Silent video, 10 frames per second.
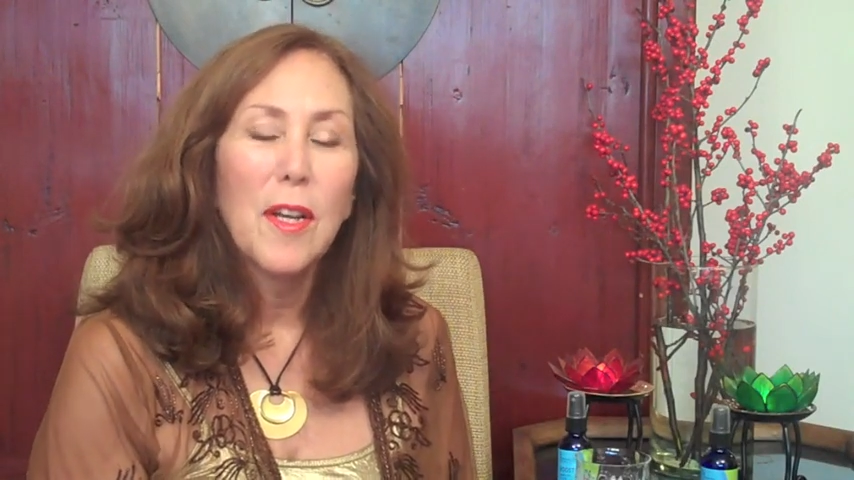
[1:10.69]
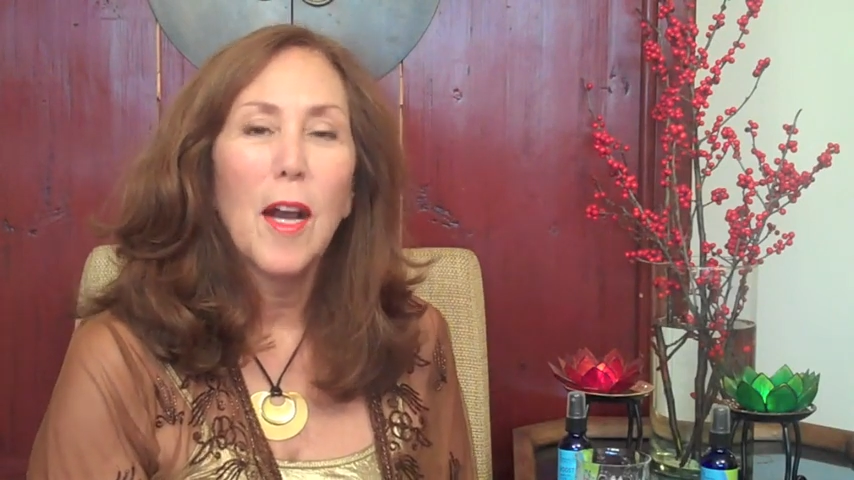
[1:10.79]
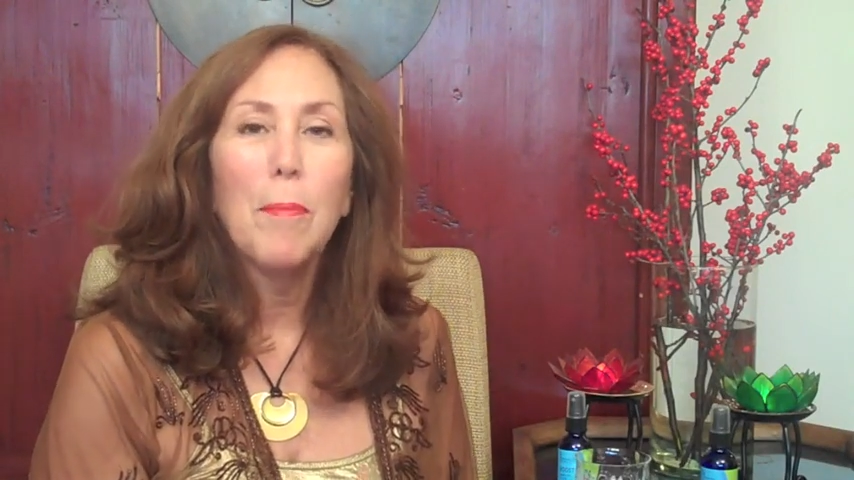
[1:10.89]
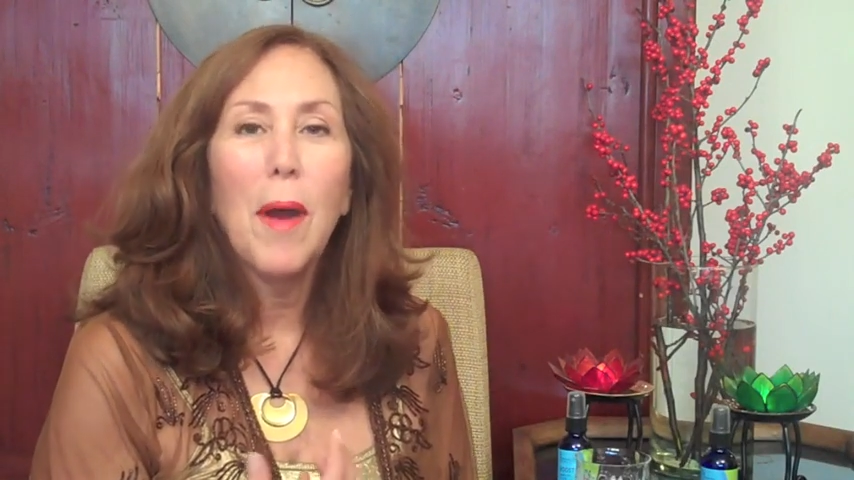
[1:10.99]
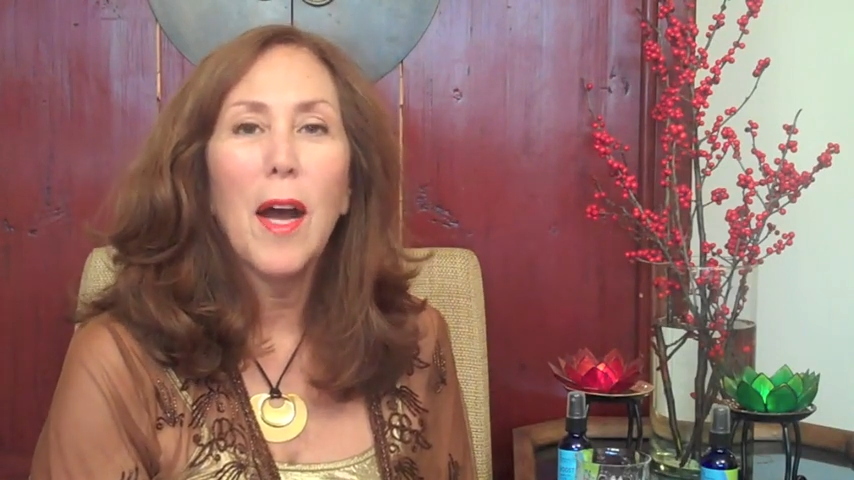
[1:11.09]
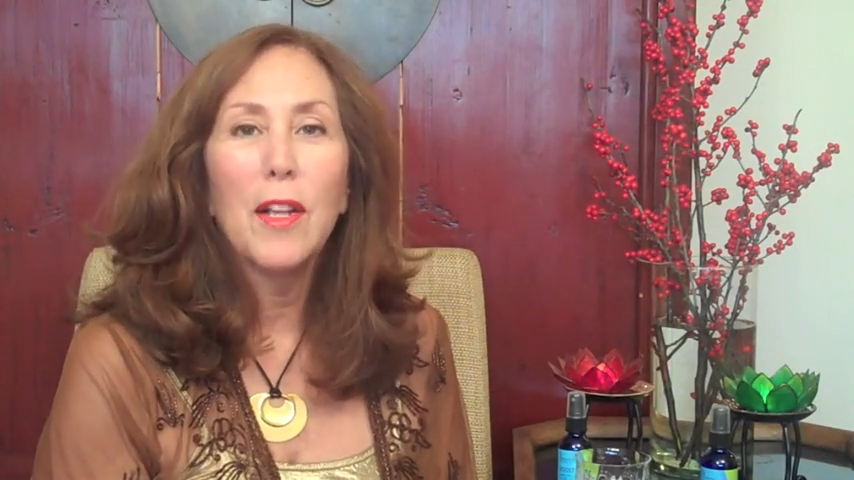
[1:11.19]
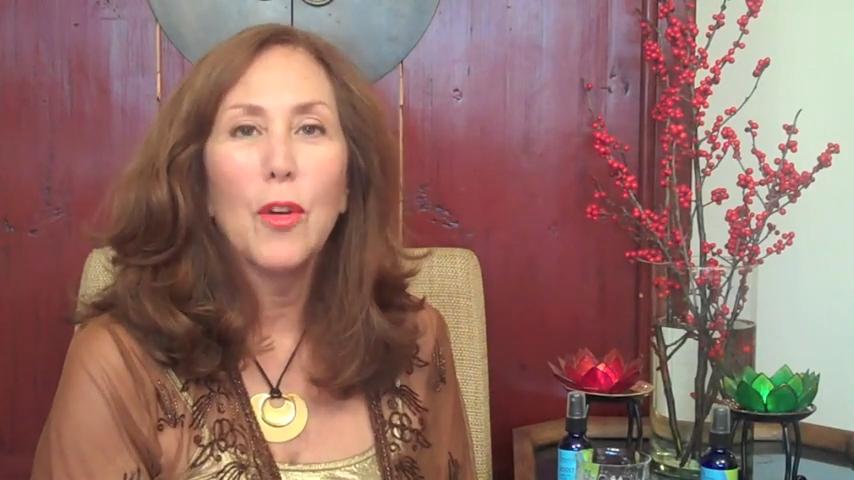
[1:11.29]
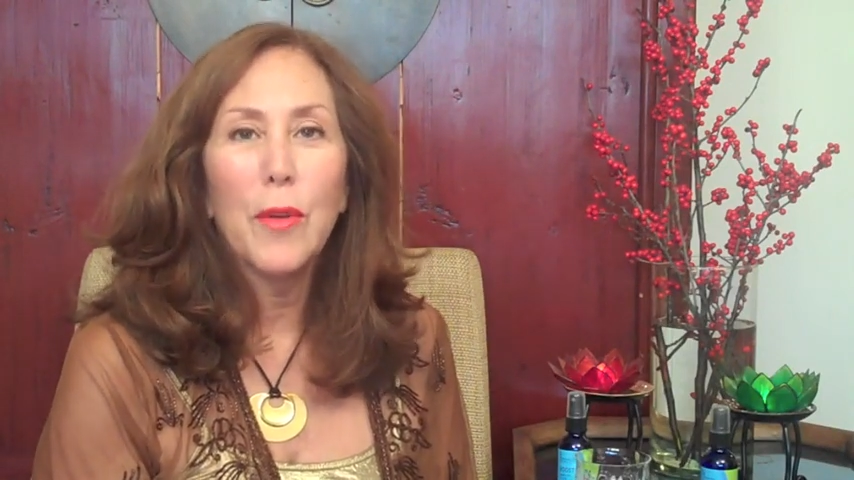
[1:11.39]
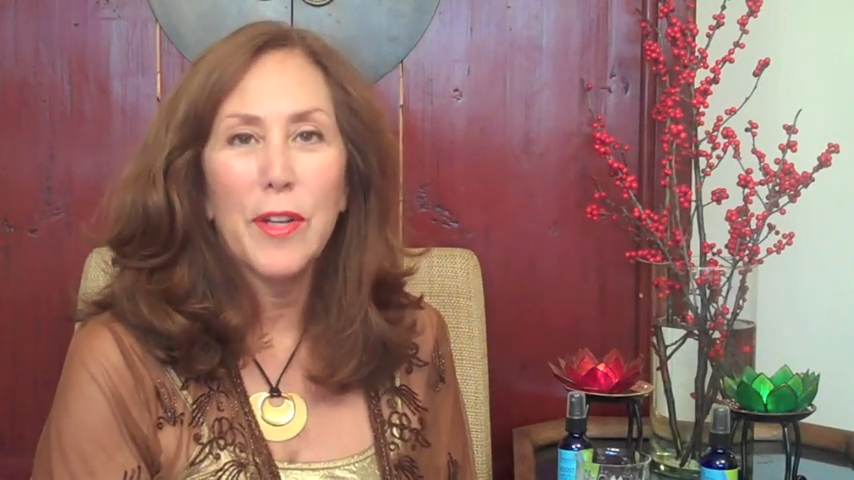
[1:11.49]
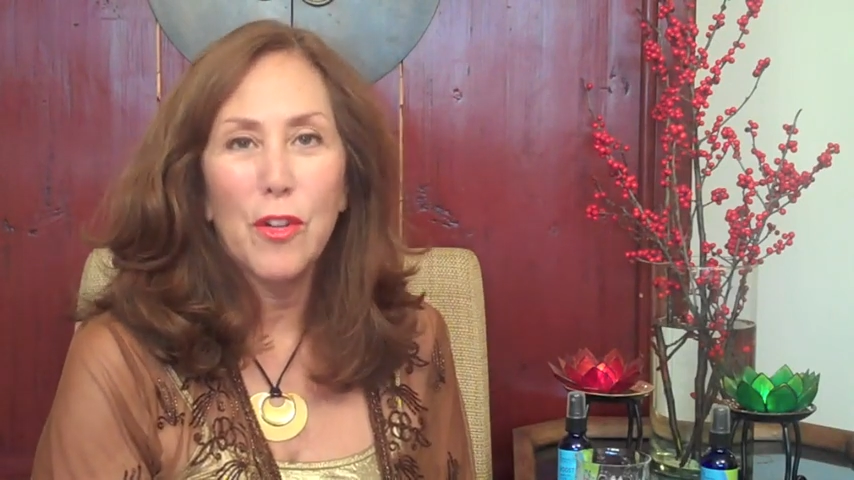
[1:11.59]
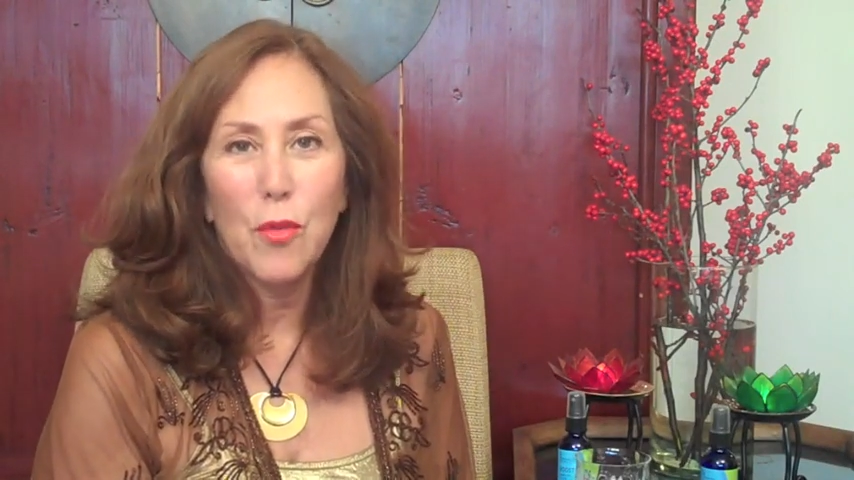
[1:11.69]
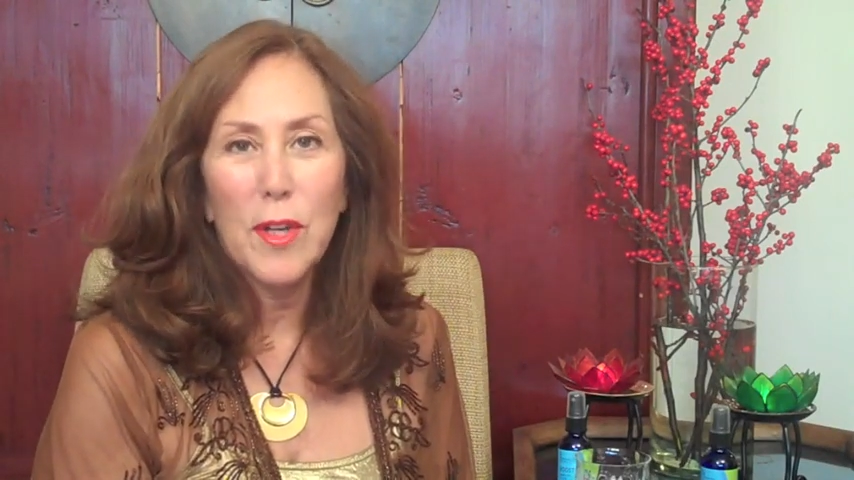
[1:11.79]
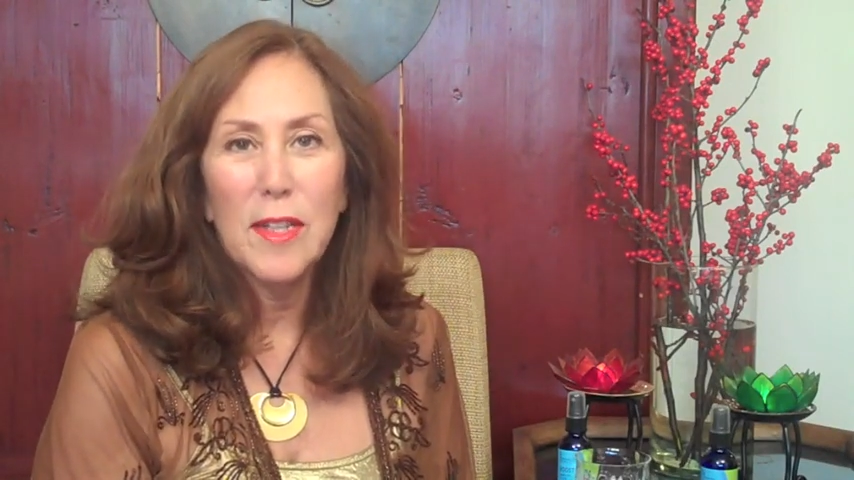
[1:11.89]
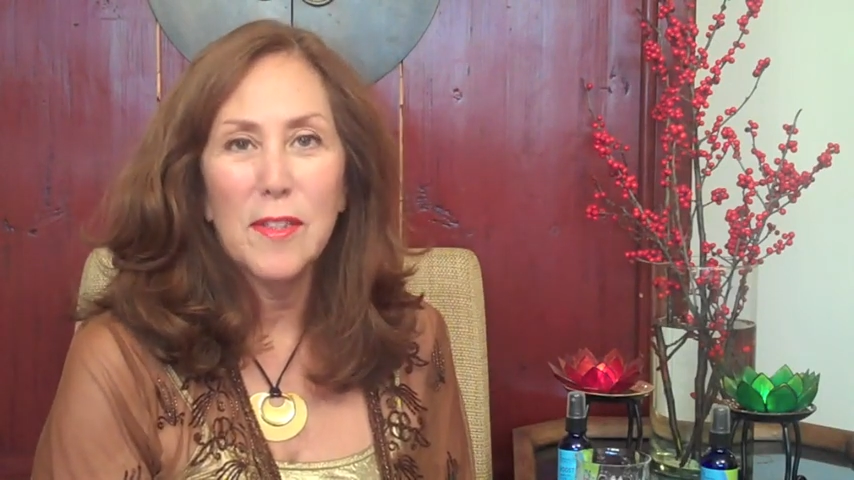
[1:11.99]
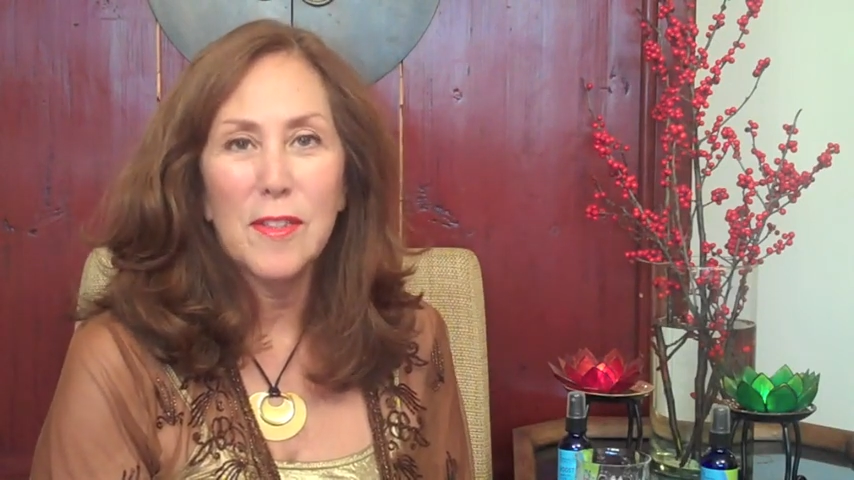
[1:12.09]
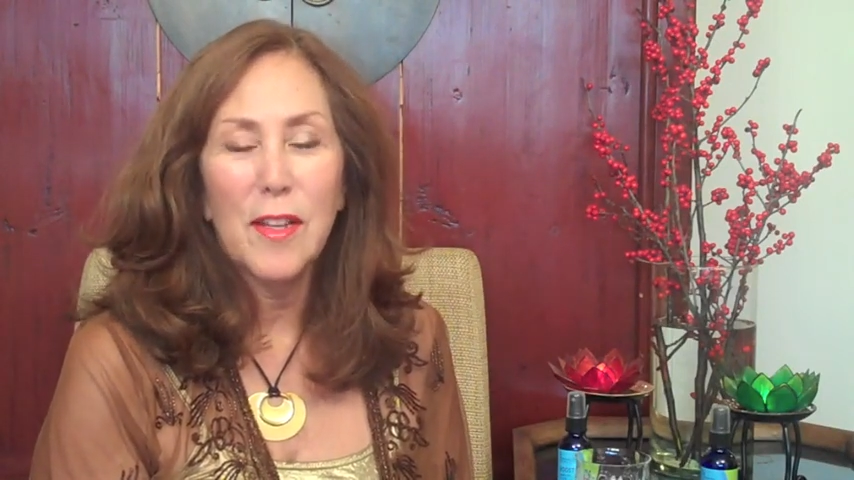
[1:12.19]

Apollo in Greece.